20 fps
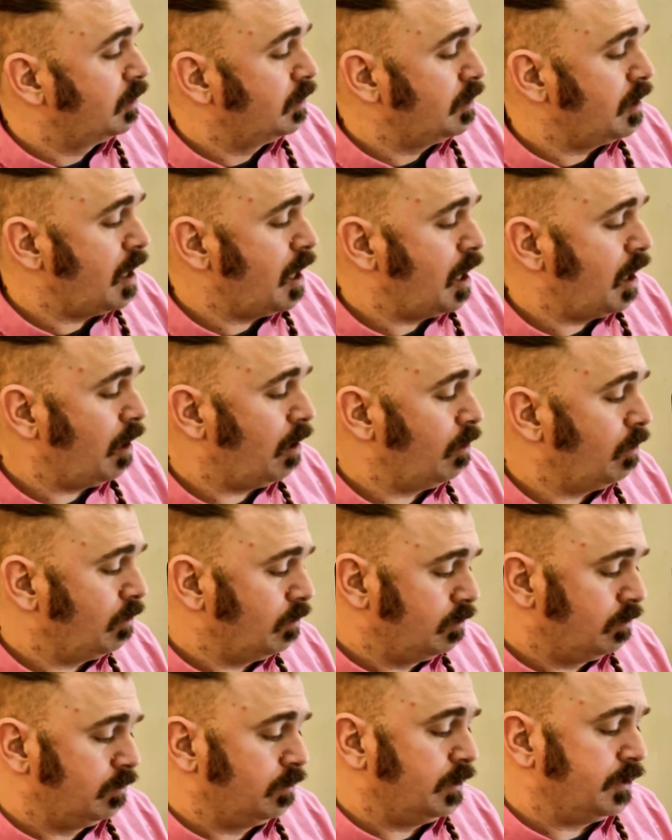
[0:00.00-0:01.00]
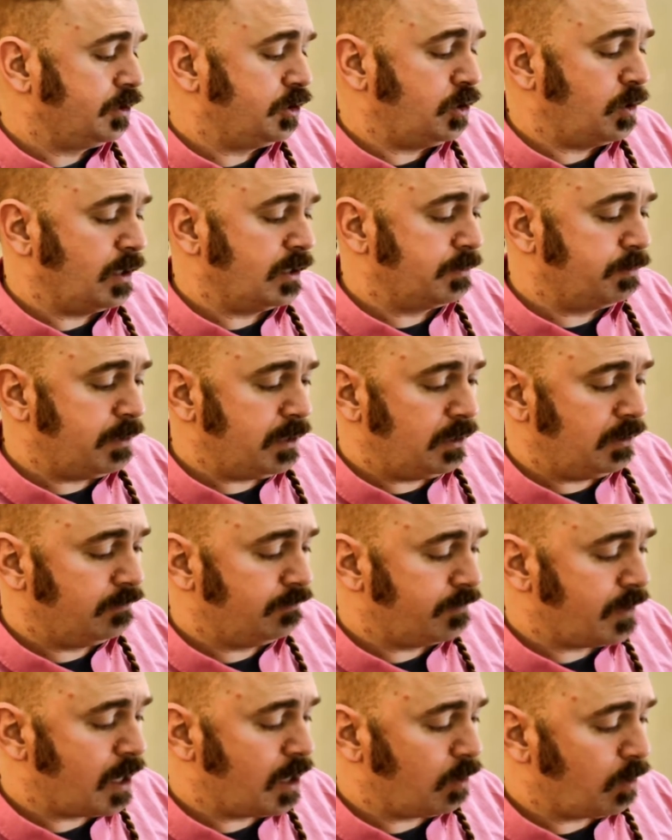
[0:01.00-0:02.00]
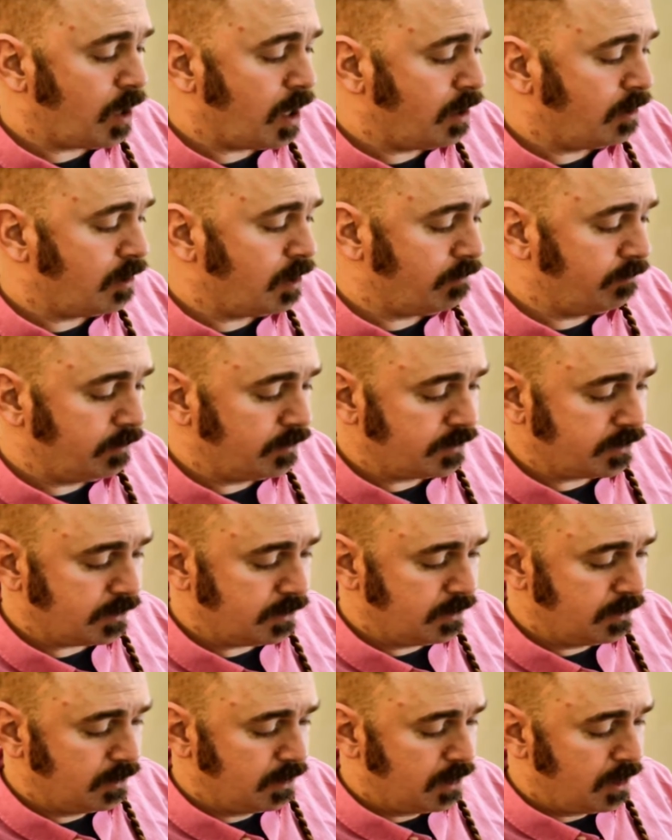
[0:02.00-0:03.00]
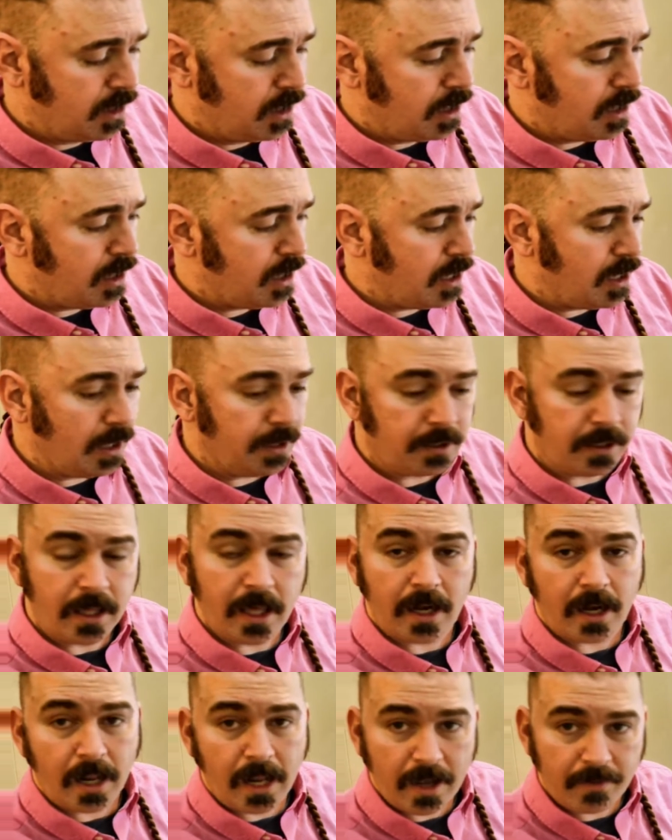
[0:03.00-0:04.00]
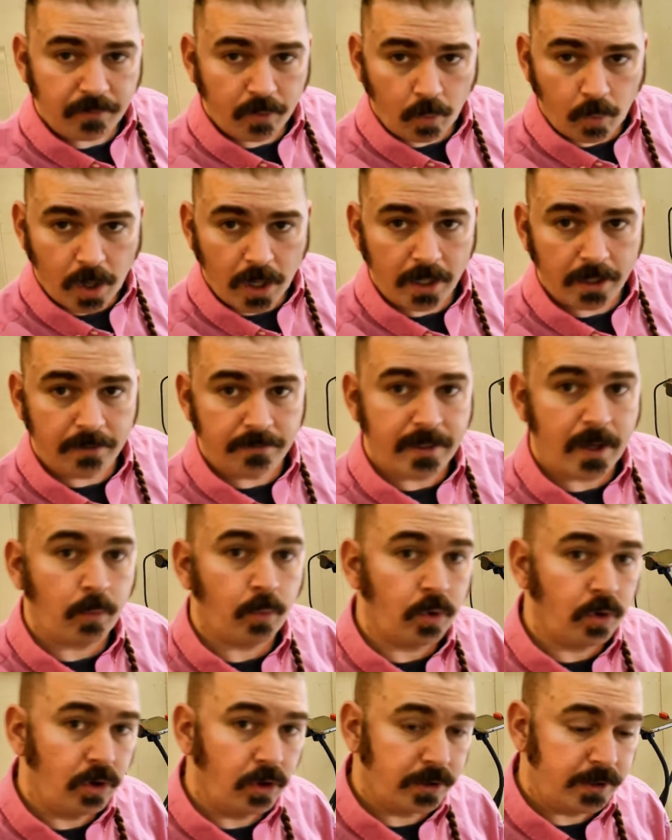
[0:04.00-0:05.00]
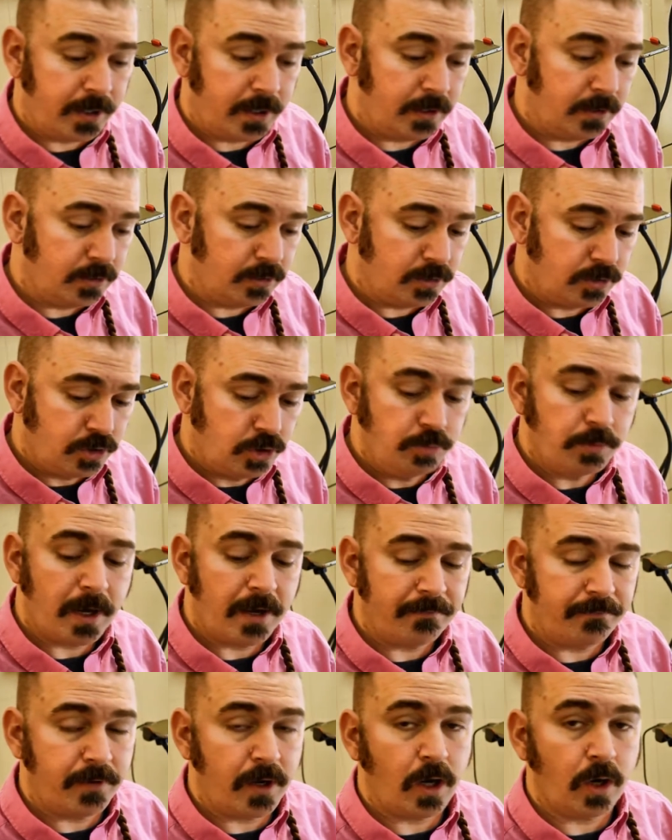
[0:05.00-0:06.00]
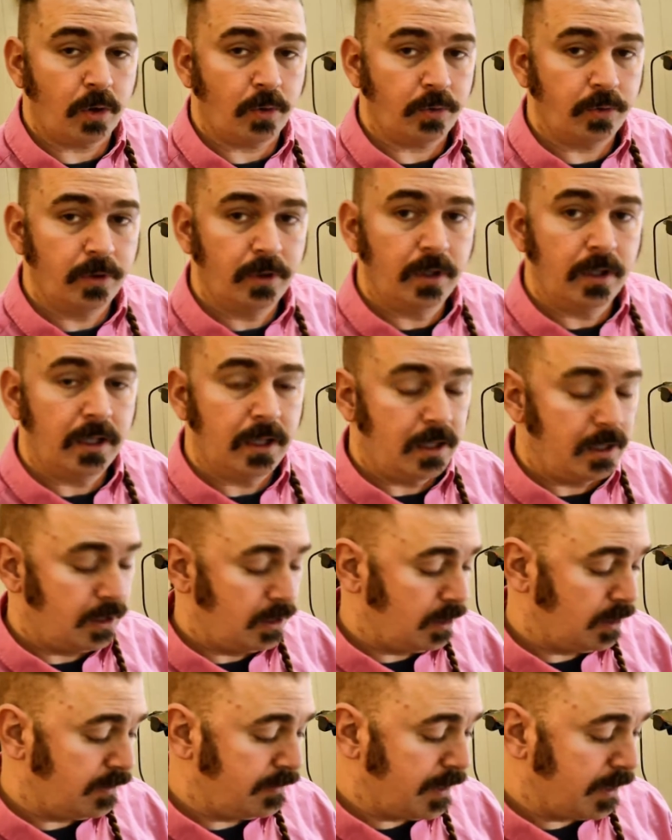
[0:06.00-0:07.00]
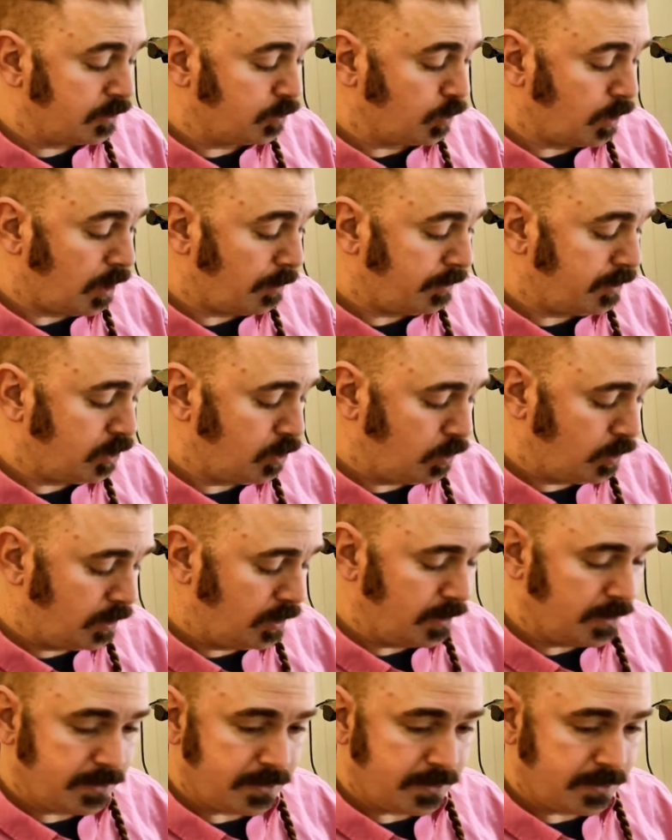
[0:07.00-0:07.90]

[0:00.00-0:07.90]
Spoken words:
Now, it's USB, Firewire obviously, and again I have the wire that will hook it to my phone, and that's what I'll be doing.